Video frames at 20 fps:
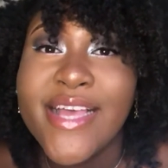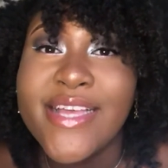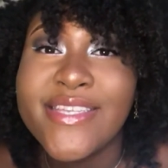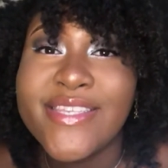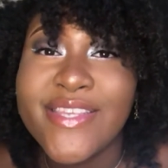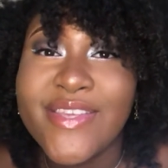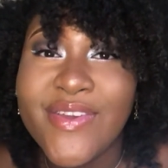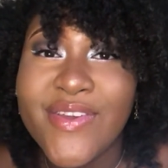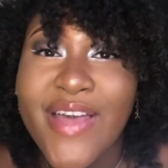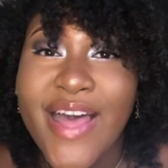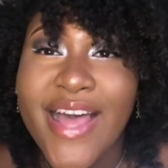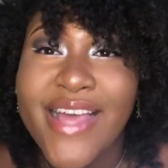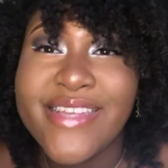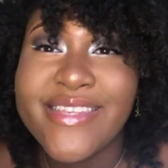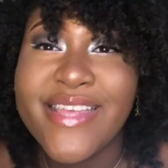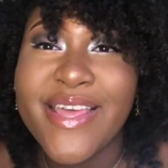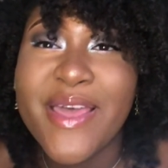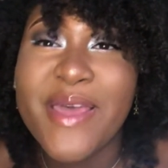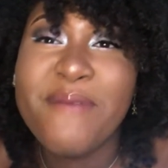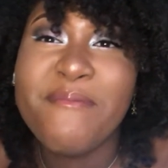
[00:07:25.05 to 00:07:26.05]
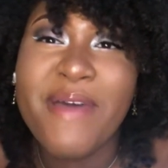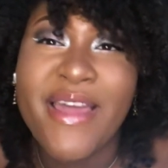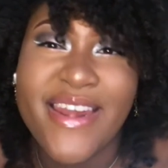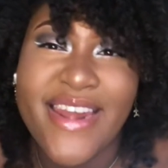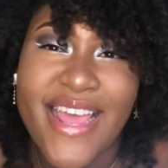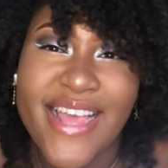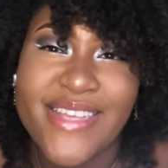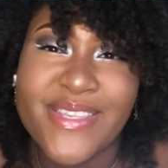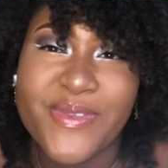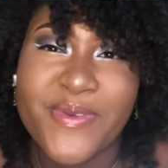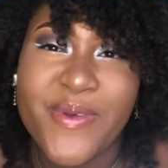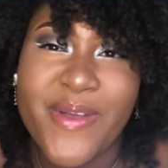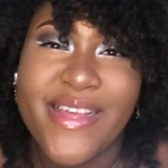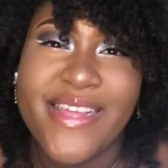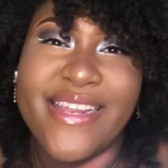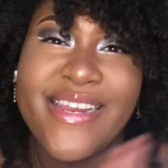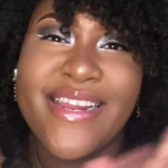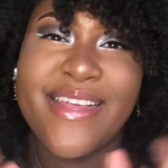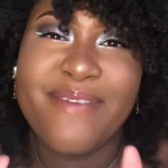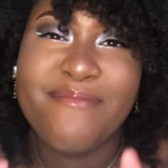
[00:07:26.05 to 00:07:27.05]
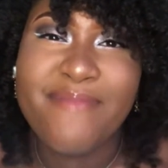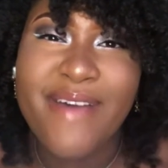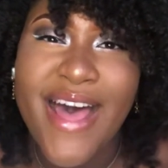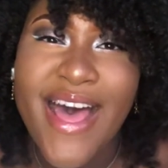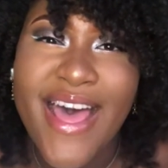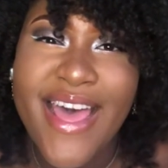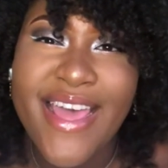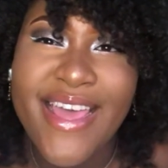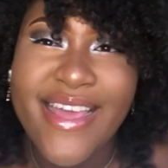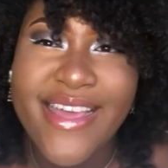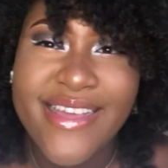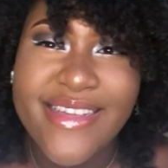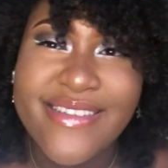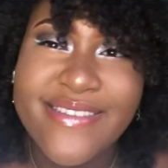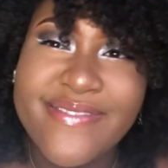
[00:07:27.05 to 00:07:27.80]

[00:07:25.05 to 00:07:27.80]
See you guys in my next one. Bye.